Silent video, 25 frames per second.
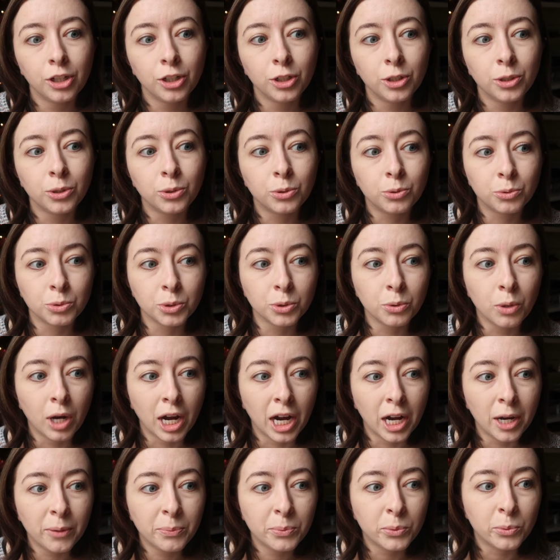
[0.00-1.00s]
who grew
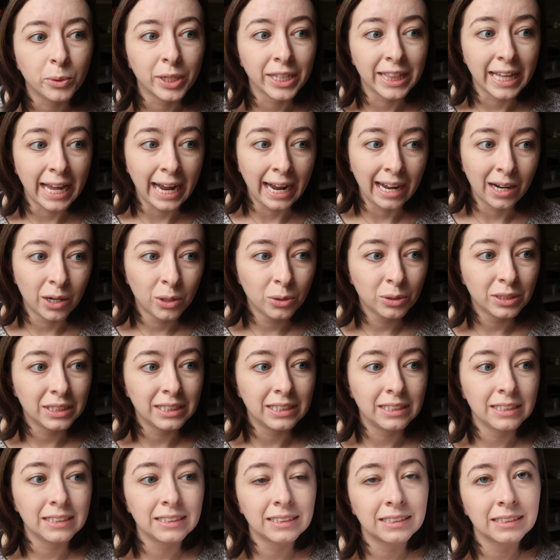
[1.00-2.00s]
up
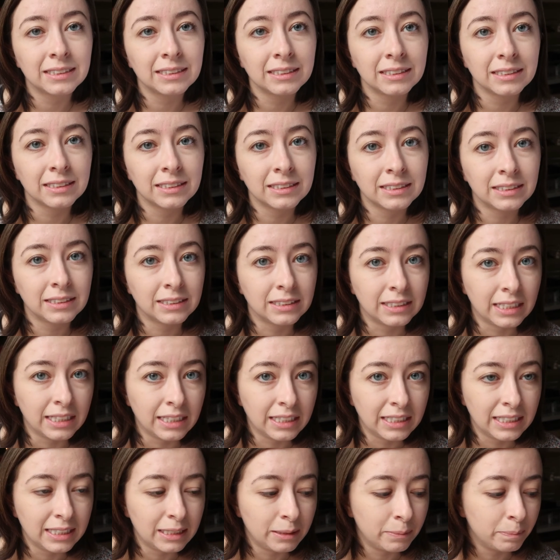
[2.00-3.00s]
without this
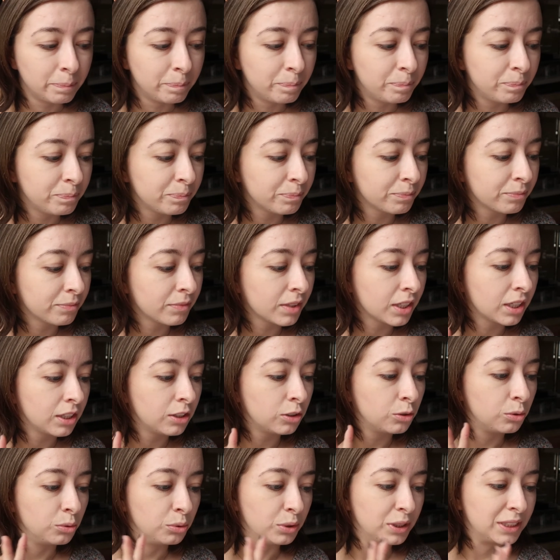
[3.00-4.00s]
same
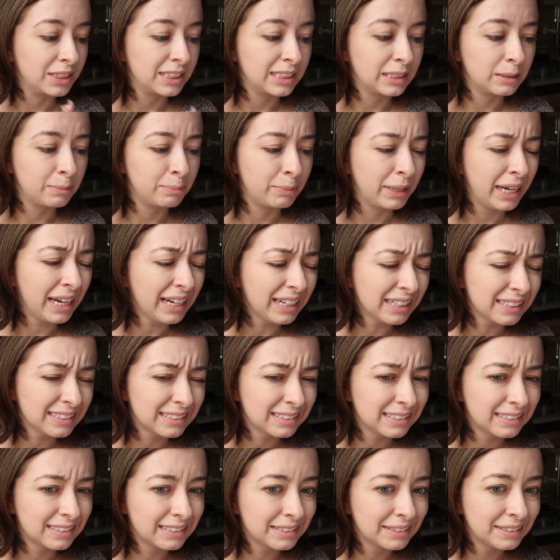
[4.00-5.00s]

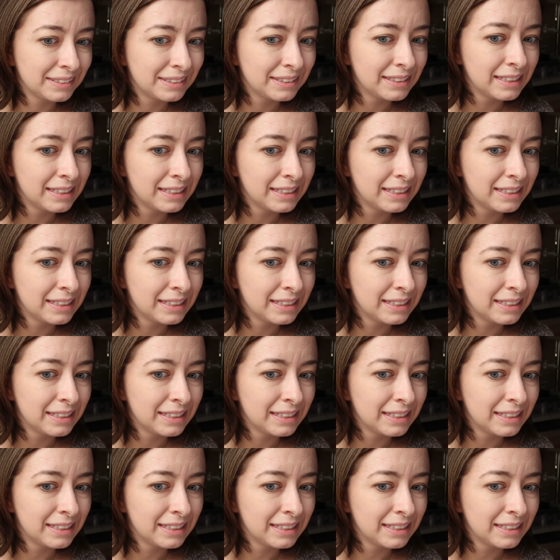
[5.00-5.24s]
respect